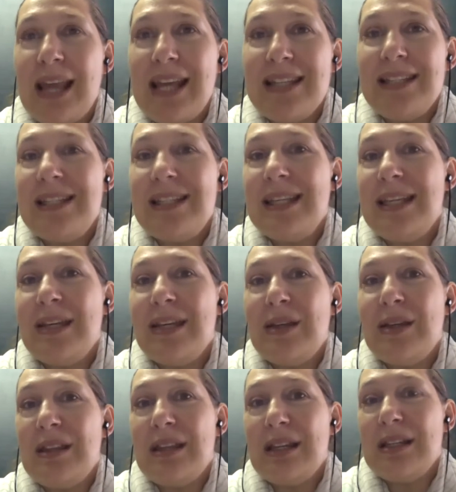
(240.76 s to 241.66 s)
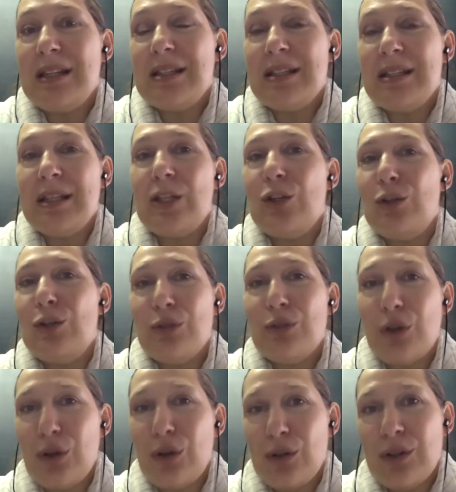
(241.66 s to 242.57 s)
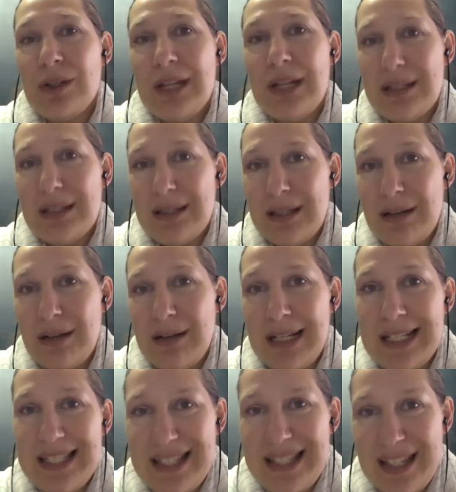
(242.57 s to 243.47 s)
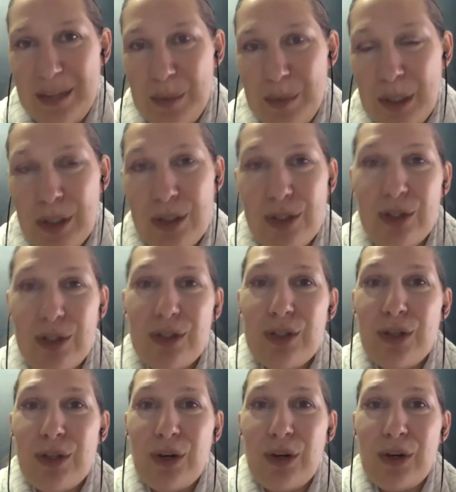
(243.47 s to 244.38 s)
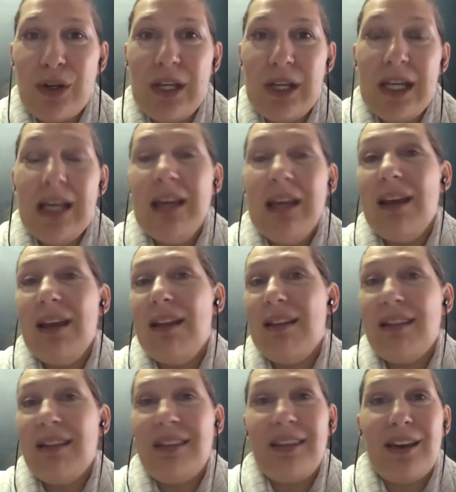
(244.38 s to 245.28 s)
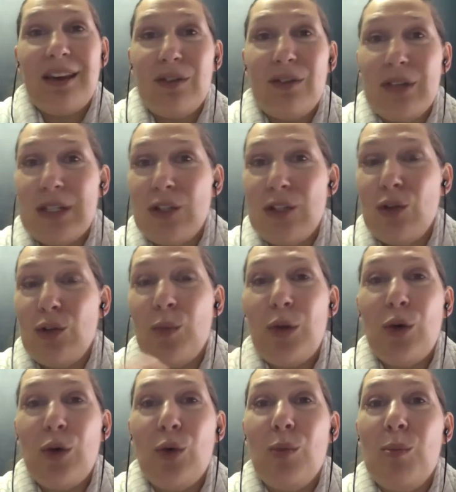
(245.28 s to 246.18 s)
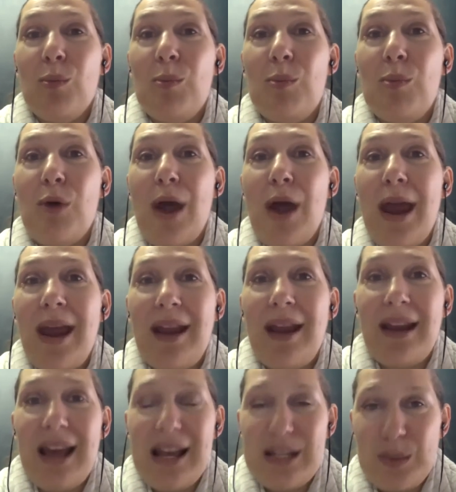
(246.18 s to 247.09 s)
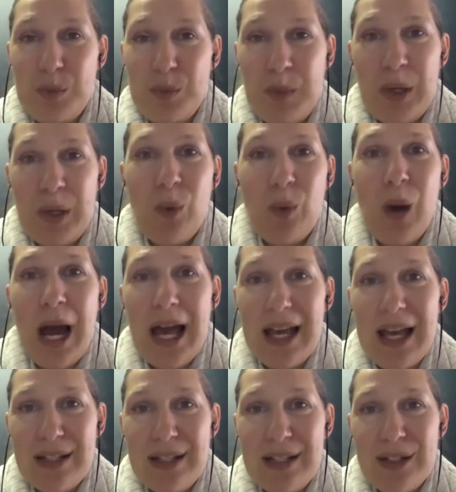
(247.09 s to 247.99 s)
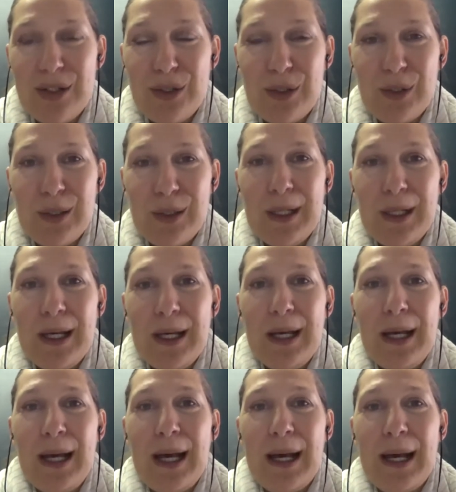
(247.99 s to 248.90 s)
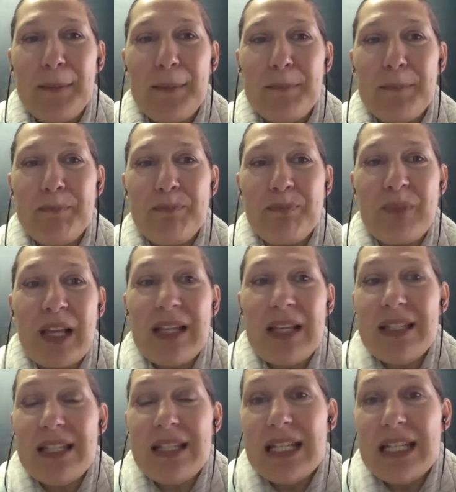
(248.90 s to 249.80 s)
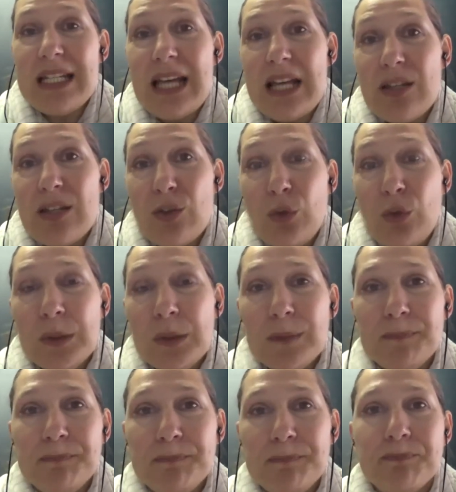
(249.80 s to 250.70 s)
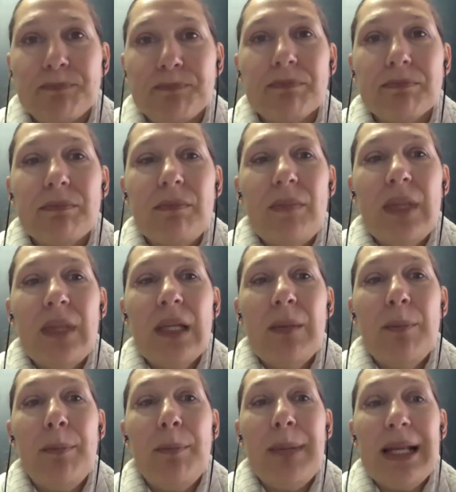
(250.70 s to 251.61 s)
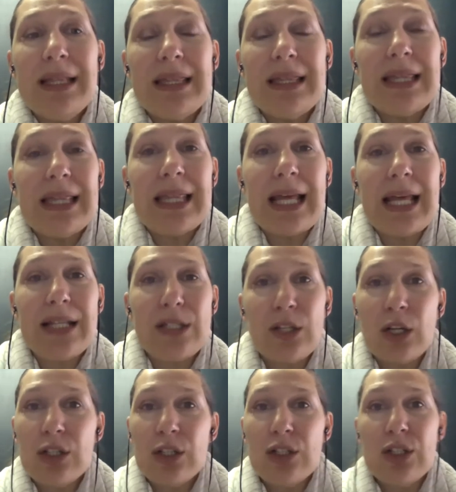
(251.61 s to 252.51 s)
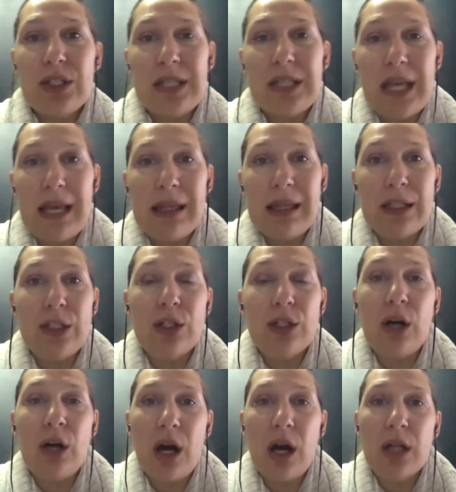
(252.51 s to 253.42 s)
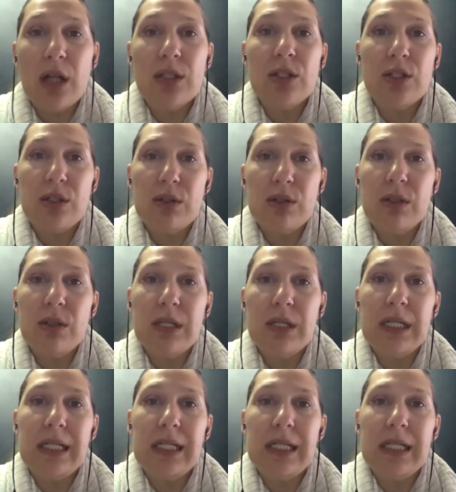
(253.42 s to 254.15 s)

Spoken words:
see things that you don't necessarily see because you're so in the thick of it, and your brain has been wired to see it as normal. But that's not to say that you can't do